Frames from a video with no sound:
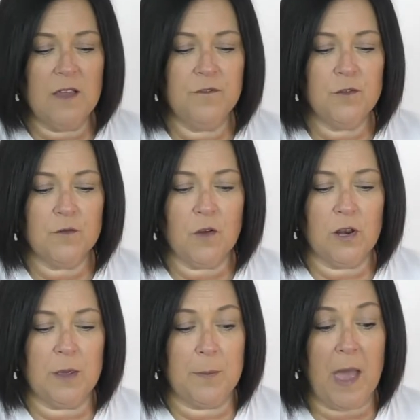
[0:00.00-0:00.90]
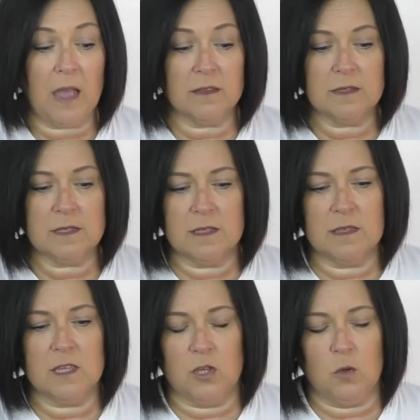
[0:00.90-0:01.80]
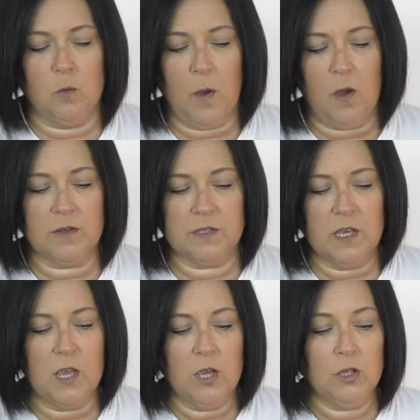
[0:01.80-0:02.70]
if you've got a patterned tissue box,